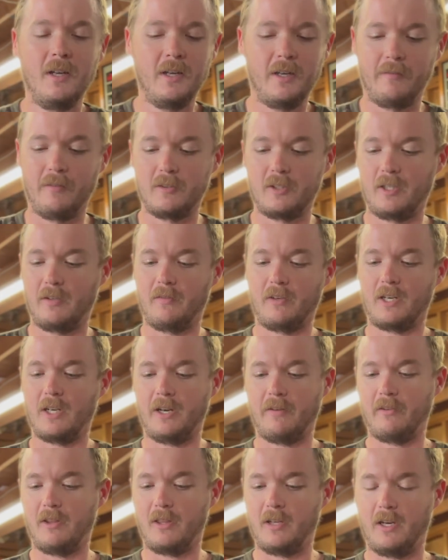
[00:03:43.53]
That's any kind
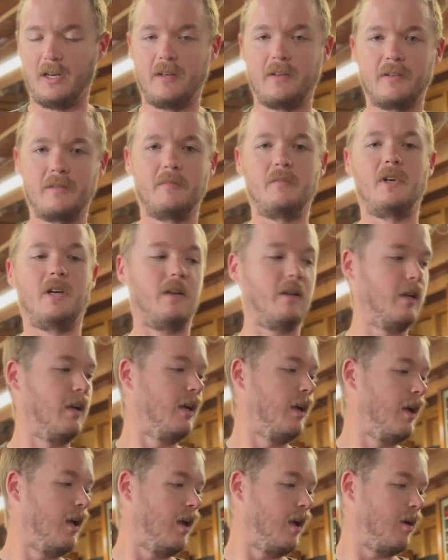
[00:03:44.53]
of a thing,
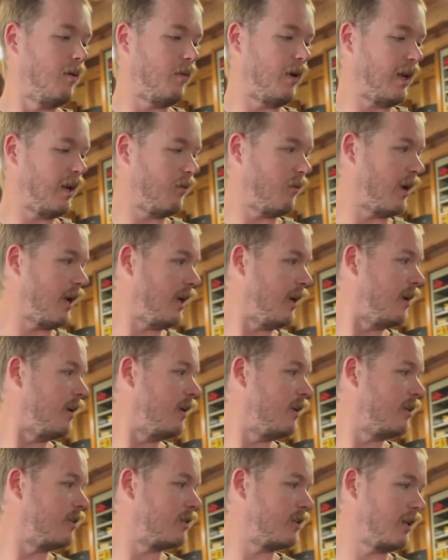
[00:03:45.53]
But anyway,
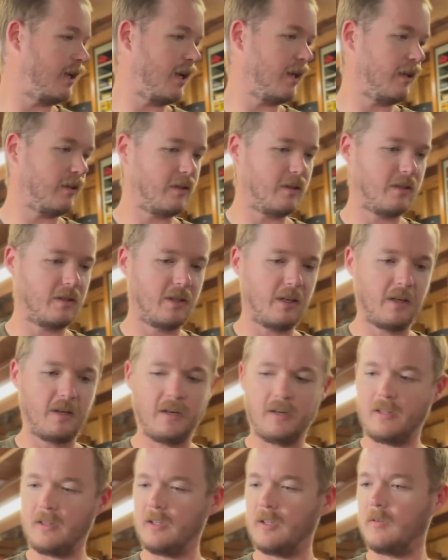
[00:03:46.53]
so yeah, this is the
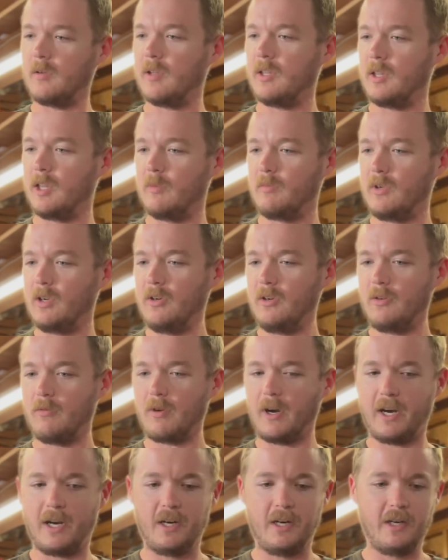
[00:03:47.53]
beauty
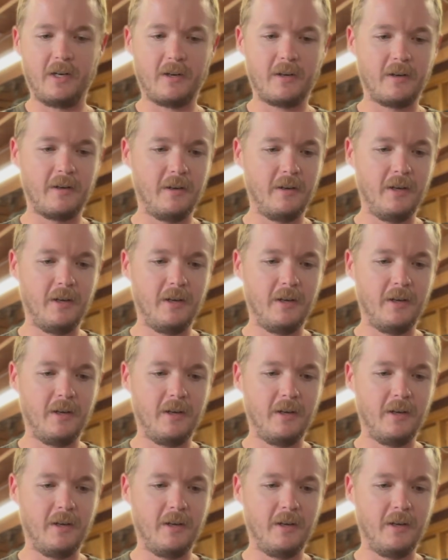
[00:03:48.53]
right here.